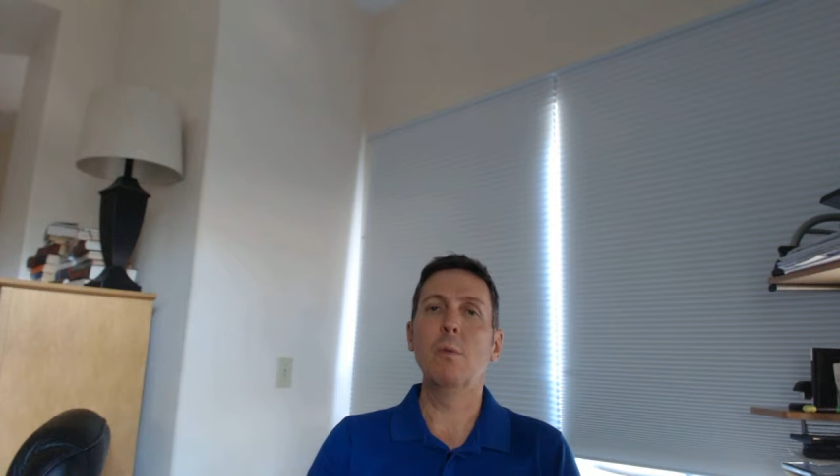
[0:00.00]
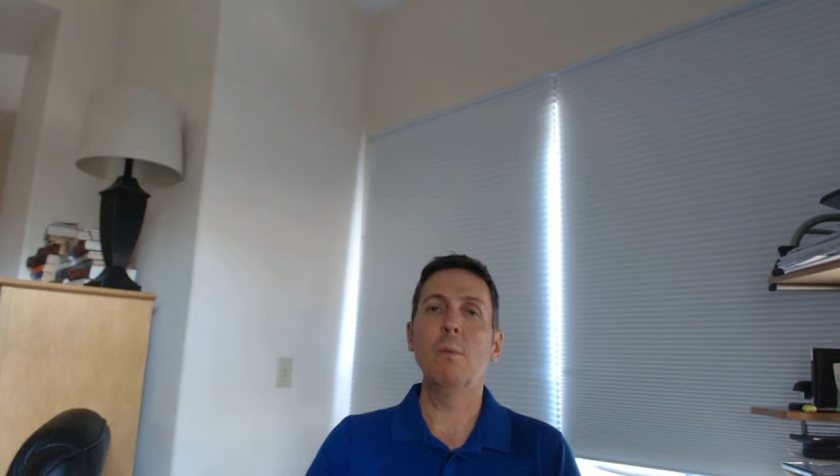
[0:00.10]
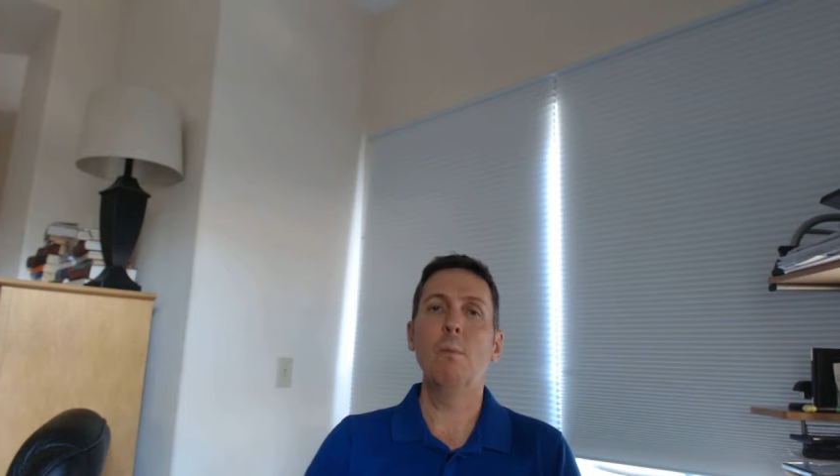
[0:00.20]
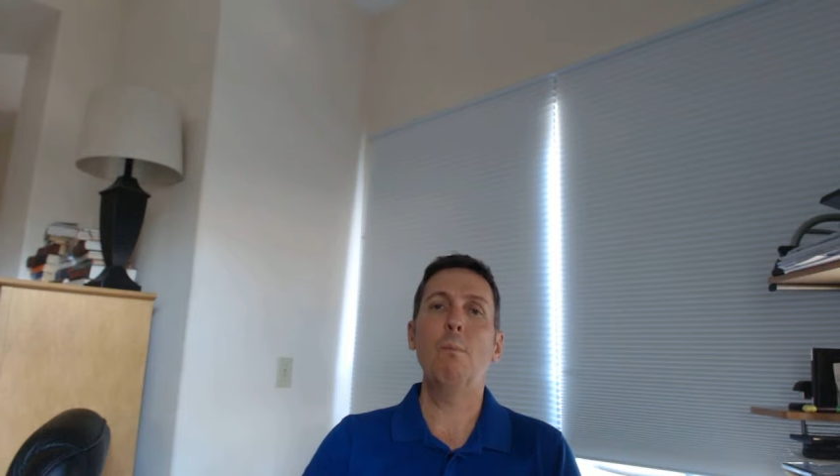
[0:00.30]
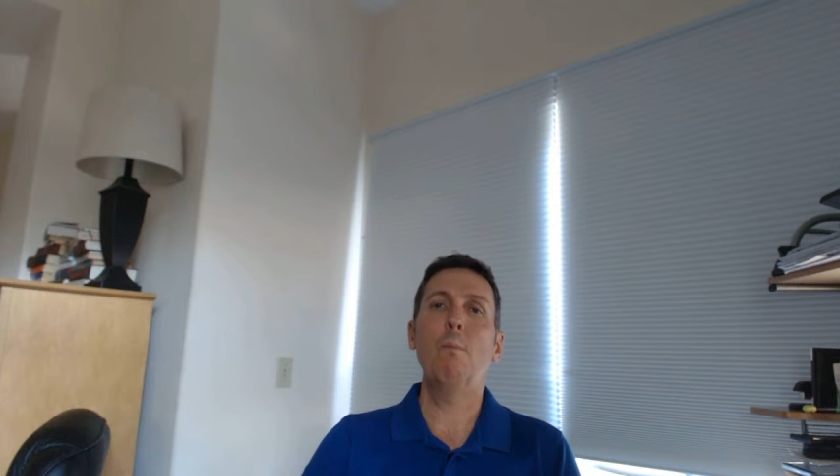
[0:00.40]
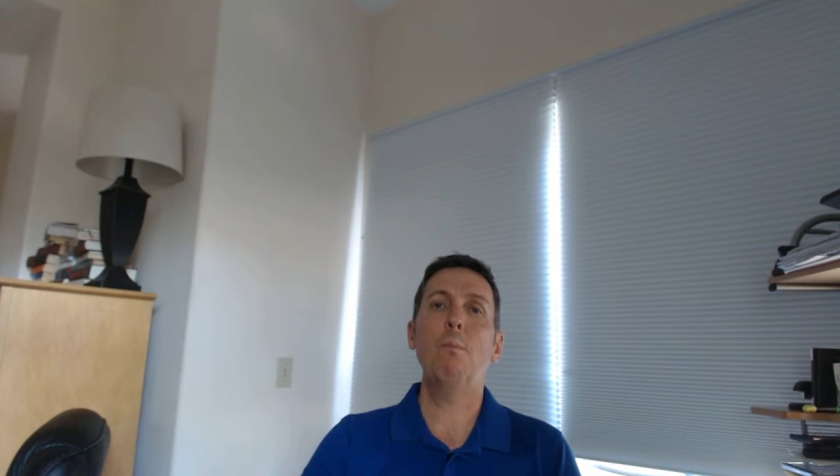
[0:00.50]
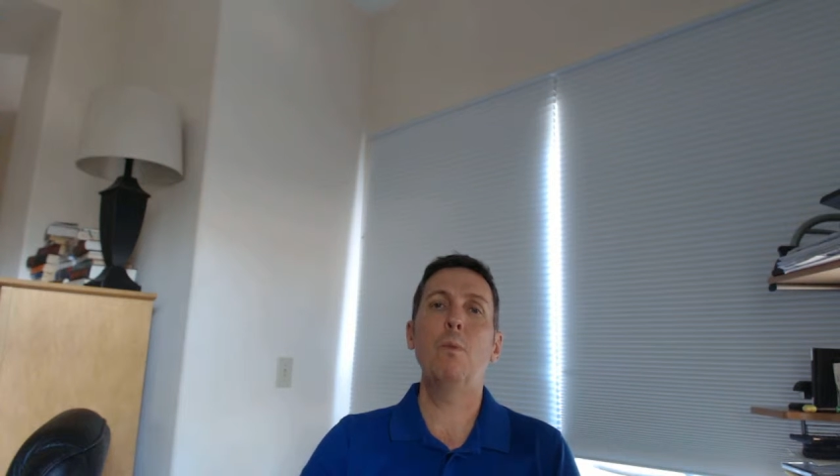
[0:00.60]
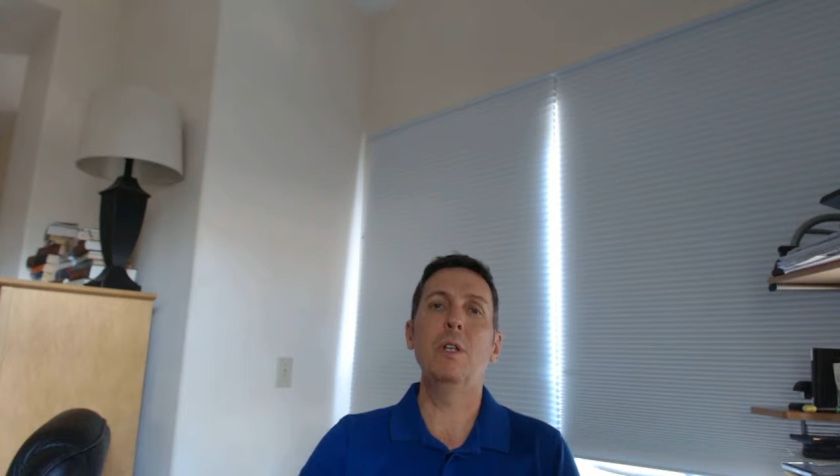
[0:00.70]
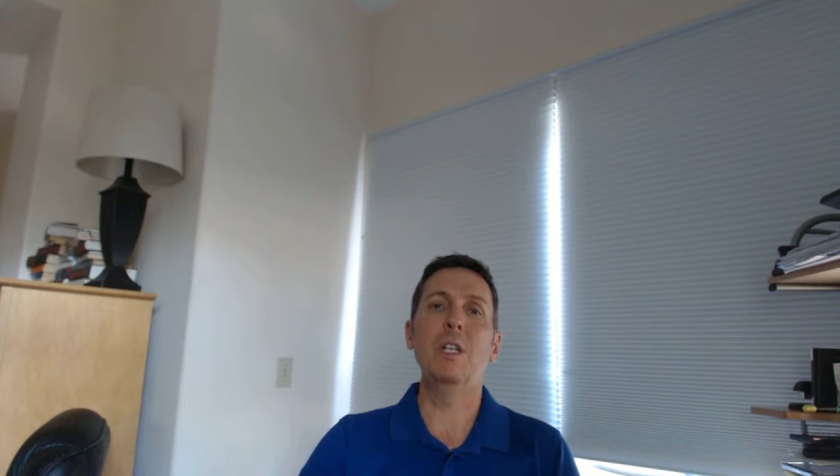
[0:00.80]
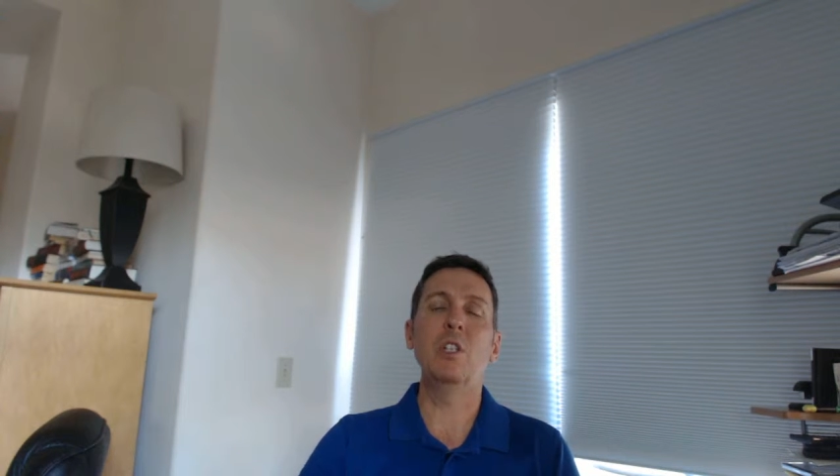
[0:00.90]
as a
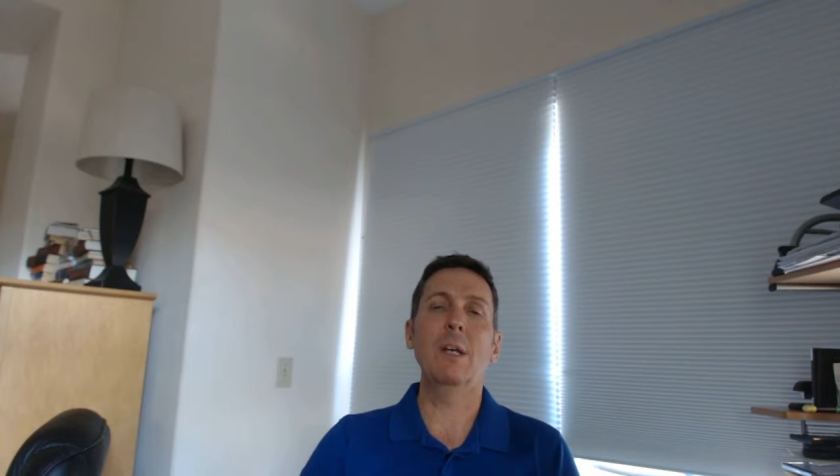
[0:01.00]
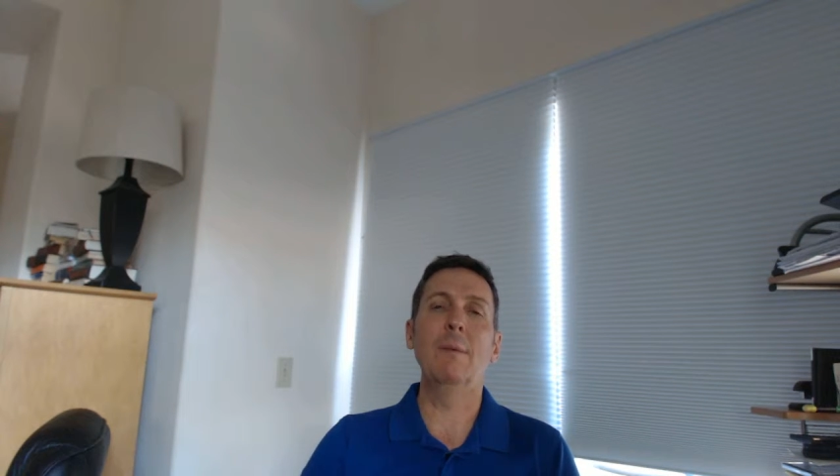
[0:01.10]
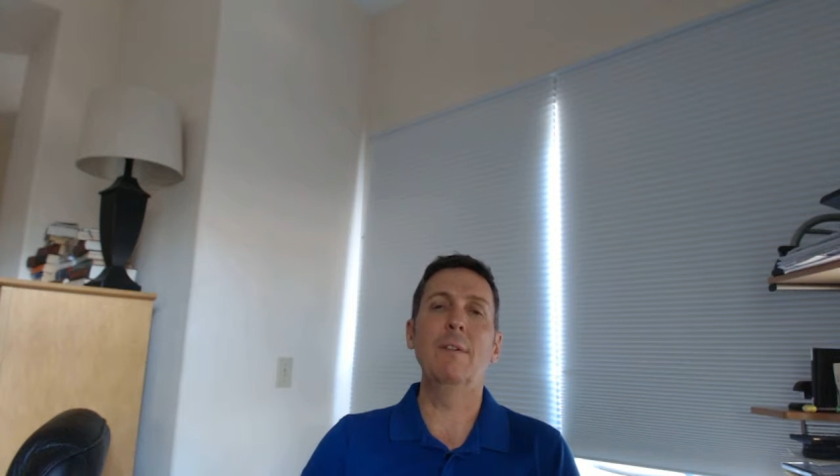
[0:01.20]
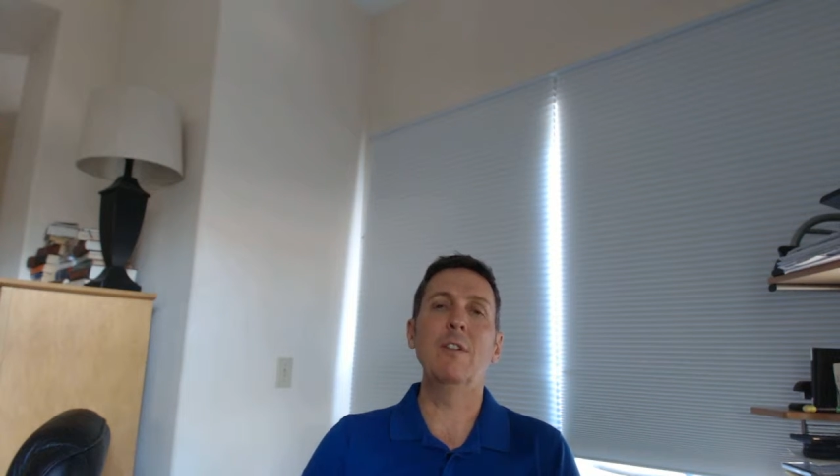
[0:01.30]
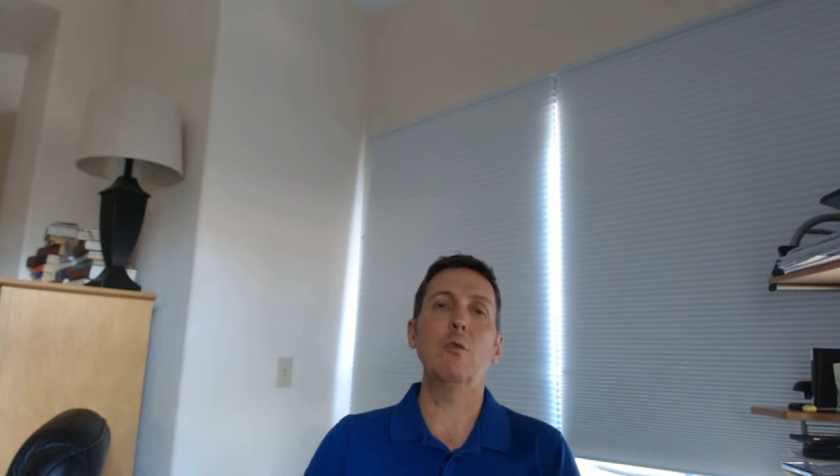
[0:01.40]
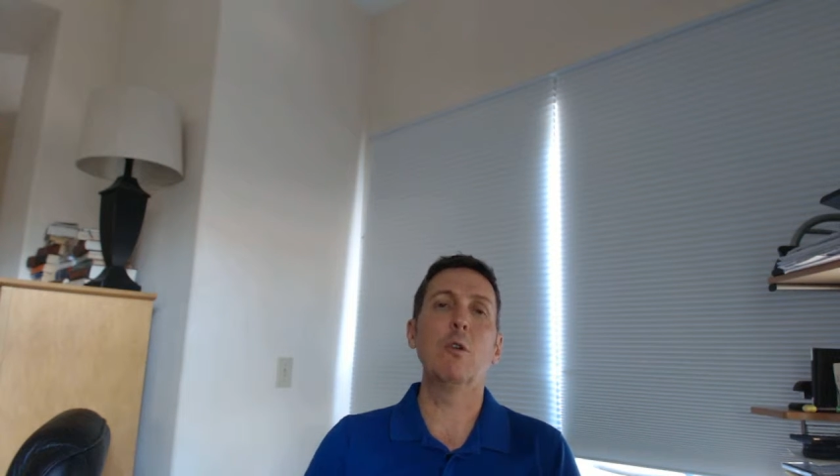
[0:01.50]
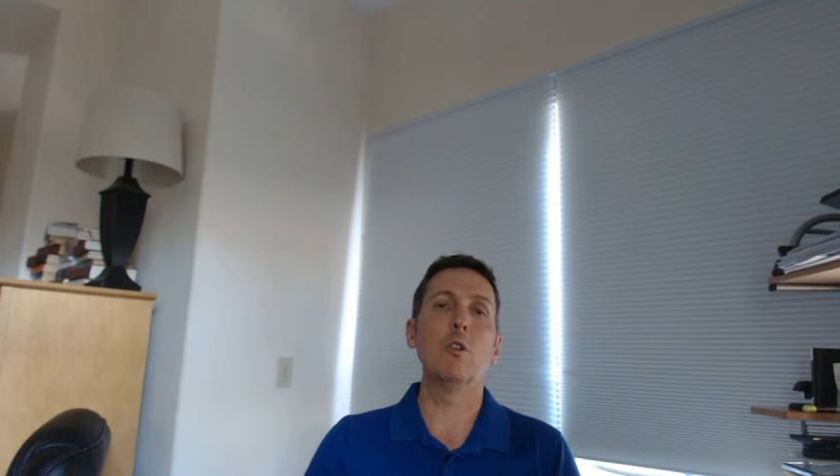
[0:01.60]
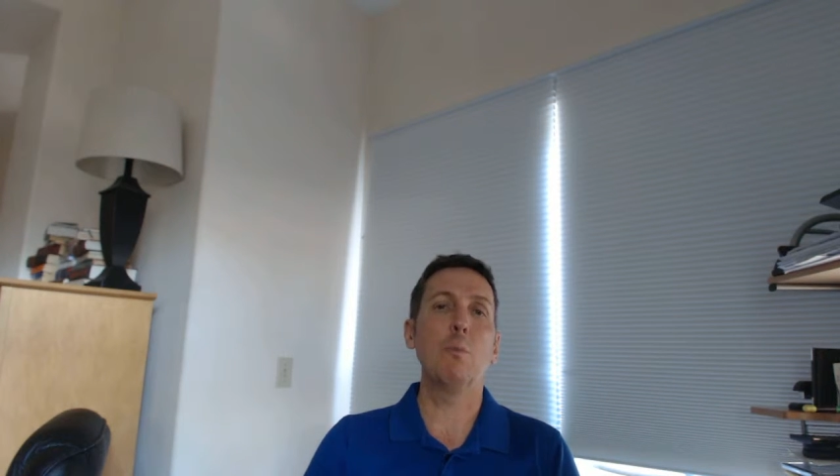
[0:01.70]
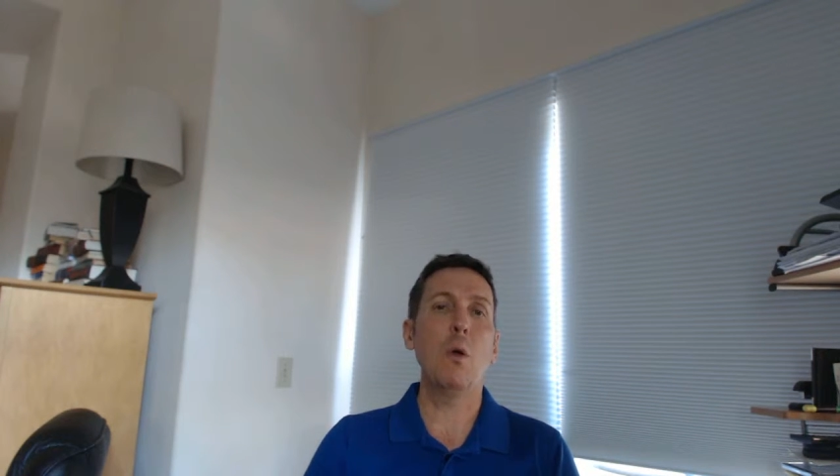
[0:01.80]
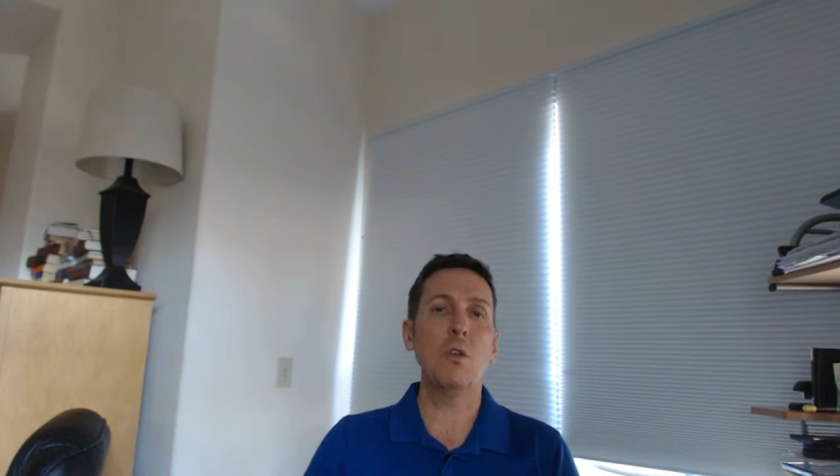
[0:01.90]
business expense.